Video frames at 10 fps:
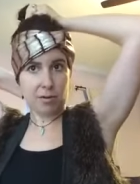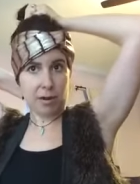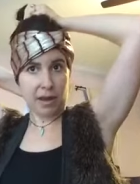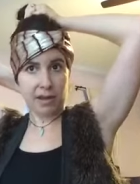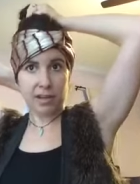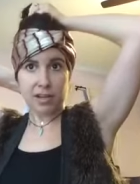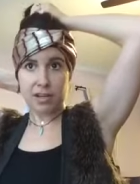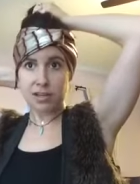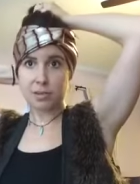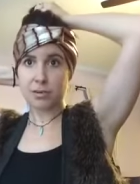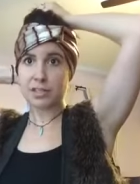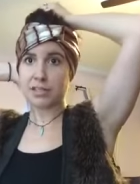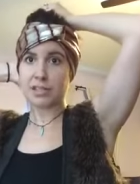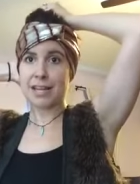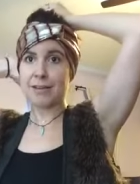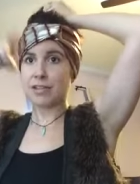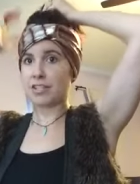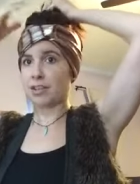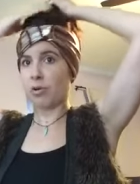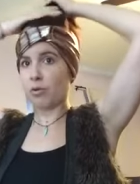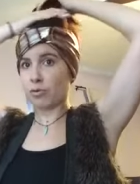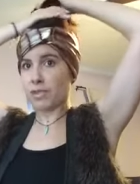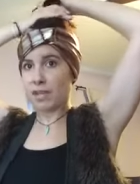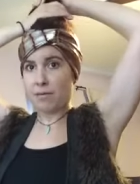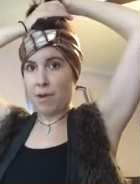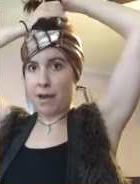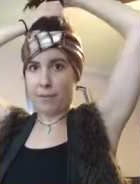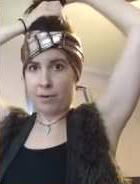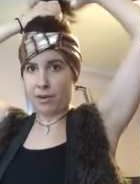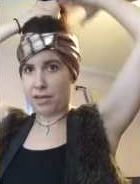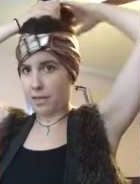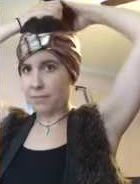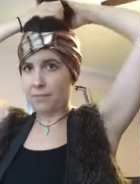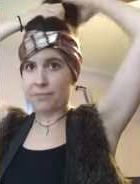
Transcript: Okay, so this is, it's a gold and a burgundy.